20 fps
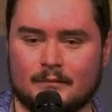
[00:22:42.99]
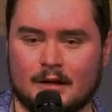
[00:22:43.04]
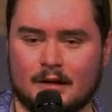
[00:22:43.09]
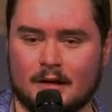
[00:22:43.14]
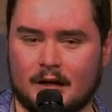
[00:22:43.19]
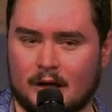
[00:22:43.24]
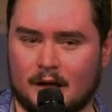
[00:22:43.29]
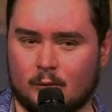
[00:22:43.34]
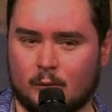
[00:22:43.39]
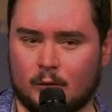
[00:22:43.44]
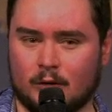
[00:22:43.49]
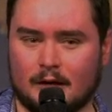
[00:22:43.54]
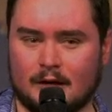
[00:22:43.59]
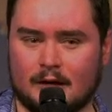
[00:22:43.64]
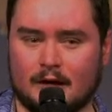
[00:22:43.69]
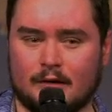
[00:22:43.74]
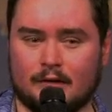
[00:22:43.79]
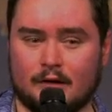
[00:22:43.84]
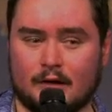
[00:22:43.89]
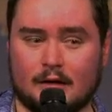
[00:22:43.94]
It really
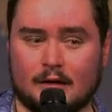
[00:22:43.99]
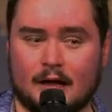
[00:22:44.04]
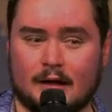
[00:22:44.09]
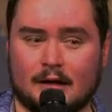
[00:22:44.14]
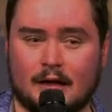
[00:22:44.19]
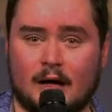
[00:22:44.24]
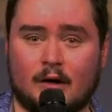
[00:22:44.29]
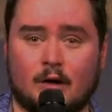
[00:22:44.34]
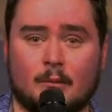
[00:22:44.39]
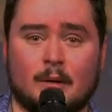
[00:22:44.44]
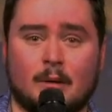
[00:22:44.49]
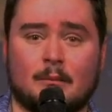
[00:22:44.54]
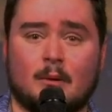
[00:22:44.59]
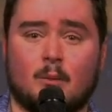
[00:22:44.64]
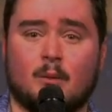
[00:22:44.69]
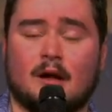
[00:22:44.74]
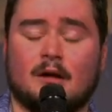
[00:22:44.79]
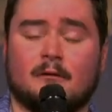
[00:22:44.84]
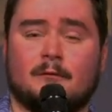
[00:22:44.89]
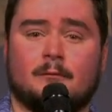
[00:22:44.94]
isn't. And I remember
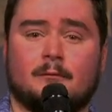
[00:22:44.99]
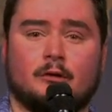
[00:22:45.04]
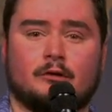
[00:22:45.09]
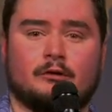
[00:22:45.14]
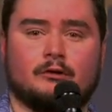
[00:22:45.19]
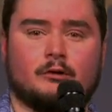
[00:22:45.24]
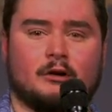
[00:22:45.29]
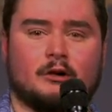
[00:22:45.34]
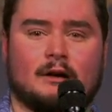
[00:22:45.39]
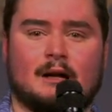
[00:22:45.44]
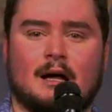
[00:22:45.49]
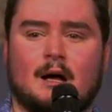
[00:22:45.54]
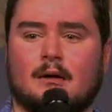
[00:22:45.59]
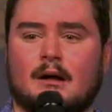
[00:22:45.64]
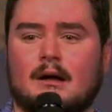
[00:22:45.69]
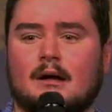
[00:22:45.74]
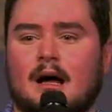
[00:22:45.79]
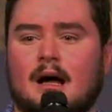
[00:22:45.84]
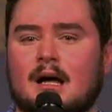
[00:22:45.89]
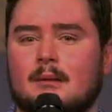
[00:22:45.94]
when I first started
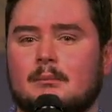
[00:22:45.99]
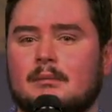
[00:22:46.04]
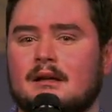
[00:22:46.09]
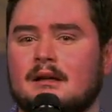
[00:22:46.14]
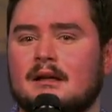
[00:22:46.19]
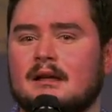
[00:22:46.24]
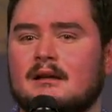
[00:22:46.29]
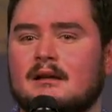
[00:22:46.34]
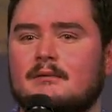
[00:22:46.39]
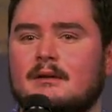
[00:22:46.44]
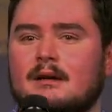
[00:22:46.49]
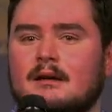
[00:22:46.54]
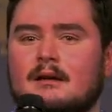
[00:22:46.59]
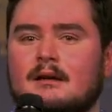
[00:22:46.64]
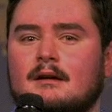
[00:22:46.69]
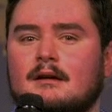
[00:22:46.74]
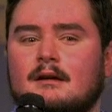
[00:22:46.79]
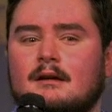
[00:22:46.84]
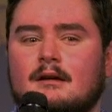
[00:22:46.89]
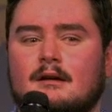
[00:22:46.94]
out, I believed
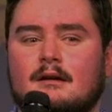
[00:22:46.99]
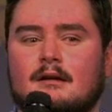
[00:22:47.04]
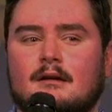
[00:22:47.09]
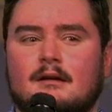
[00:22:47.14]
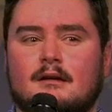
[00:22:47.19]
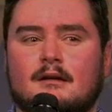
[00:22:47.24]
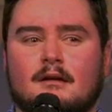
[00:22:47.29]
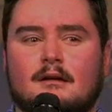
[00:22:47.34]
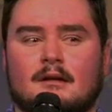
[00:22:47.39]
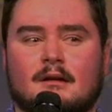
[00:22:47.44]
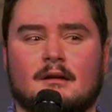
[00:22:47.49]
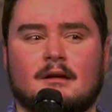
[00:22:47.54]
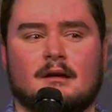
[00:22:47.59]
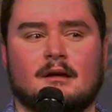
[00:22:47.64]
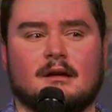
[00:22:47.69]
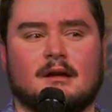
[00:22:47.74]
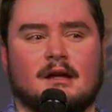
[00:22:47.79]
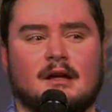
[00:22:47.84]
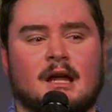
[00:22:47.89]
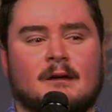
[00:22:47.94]

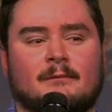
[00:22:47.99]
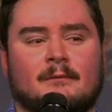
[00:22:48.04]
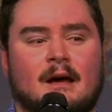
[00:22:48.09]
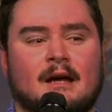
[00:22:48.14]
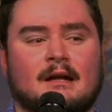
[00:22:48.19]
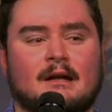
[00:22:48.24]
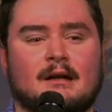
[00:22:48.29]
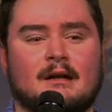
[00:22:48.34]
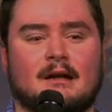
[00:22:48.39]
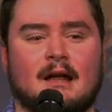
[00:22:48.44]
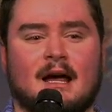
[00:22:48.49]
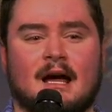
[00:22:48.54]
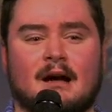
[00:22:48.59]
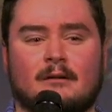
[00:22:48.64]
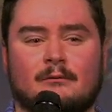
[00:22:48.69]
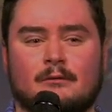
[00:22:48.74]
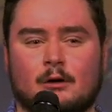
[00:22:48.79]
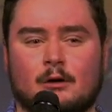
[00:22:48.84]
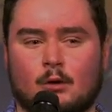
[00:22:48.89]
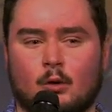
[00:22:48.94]
if I didn't
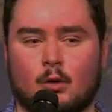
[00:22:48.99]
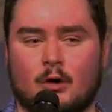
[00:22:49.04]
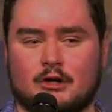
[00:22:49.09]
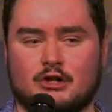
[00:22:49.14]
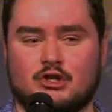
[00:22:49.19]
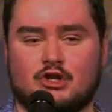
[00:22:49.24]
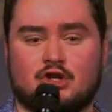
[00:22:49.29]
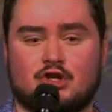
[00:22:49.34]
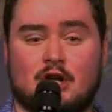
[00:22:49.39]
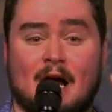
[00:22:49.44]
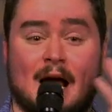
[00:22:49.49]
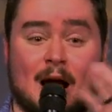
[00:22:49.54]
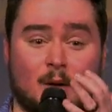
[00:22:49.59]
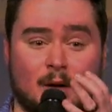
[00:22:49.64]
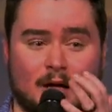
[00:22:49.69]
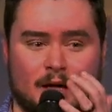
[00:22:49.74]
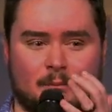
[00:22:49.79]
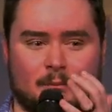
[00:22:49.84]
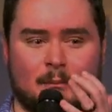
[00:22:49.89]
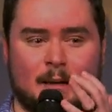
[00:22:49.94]
have the Lord shout
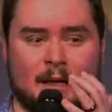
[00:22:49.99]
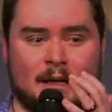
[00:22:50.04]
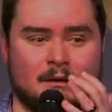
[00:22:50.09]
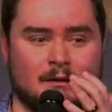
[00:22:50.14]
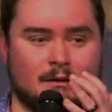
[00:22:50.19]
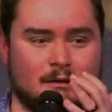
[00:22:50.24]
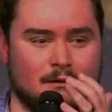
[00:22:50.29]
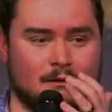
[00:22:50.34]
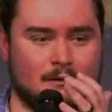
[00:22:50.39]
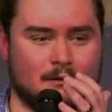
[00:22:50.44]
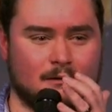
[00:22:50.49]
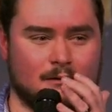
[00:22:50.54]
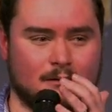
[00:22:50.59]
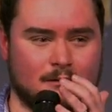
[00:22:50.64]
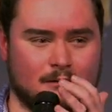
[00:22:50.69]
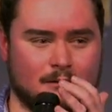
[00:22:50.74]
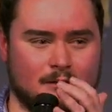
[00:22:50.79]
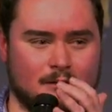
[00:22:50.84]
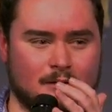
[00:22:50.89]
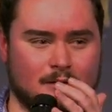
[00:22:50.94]
at me,
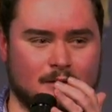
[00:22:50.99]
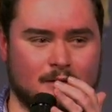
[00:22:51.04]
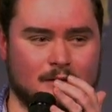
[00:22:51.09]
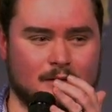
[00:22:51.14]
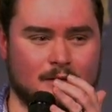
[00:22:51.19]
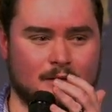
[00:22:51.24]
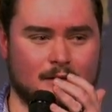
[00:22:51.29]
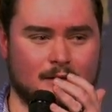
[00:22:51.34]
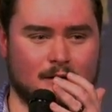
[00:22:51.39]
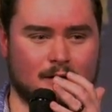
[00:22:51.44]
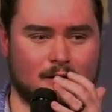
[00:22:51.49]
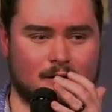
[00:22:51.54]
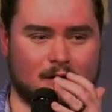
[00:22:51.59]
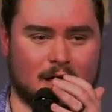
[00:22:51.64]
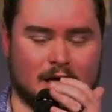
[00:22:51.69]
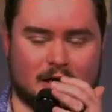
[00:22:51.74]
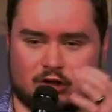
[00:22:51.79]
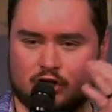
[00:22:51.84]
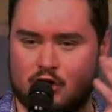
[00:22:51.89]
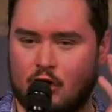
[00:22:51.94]

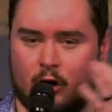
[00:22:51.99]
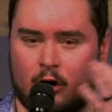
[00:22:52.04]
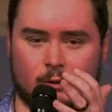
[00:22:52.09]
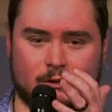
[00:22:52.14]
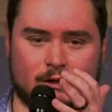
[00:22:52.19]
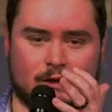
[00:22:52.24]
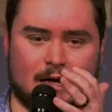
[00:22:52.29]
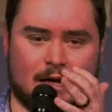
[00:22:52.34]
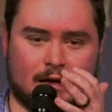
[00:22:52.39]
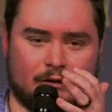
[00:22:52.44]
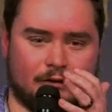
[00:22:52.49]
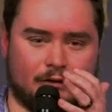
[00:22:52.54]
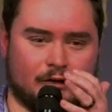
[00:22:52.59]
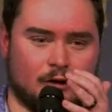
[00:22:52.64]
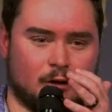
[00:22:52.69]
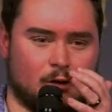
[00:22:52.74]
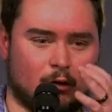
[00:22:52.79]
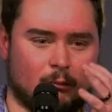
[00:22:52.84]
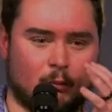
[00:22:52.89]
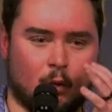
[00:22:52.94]
like a Charlton Heston
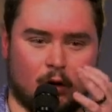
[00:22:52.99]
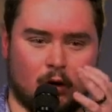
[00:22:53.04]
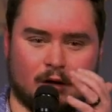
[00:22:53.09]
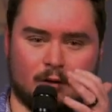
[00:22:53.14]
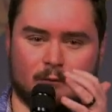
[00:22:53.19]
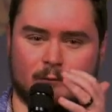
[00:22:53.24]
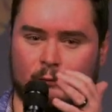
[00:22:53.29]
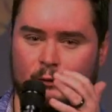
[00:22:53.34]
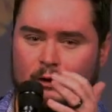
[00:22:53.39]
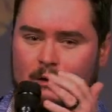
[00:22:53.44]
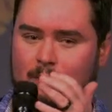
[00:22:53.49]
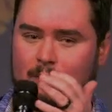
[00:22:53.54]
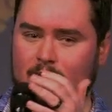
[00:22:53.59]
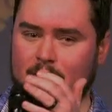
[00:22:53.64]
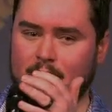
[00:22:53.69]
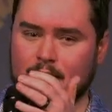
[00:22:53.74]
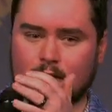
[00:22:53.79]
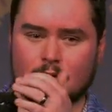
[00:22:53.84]
or a Morgan Freeman,